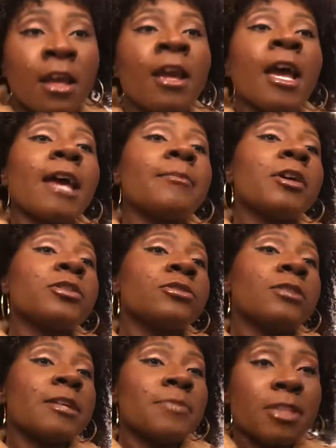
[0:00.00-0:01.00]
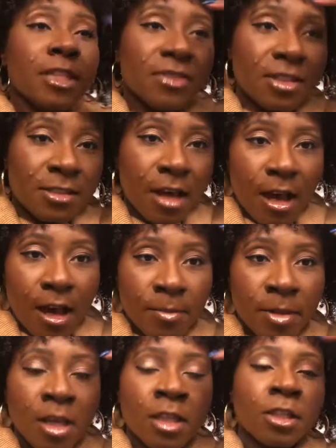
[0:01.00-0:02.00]
And make sure that, especially at the top,
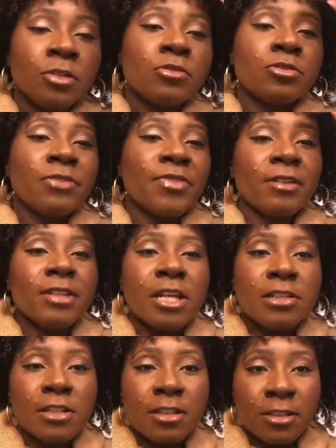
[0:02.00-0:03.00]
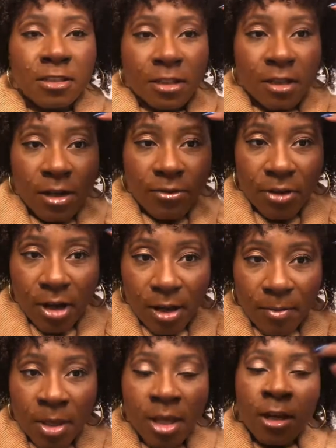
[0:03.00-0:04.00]
that you use your foundation to cover up.
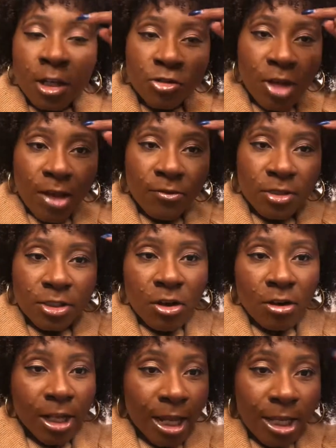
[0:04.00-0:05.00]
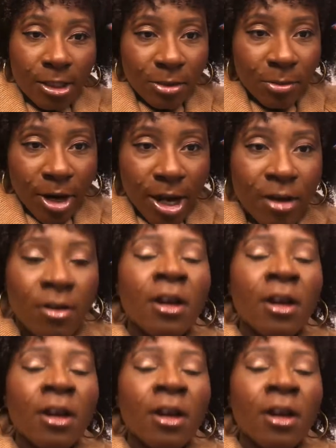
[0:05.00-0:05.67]
Because you'll have what's called a halo brow.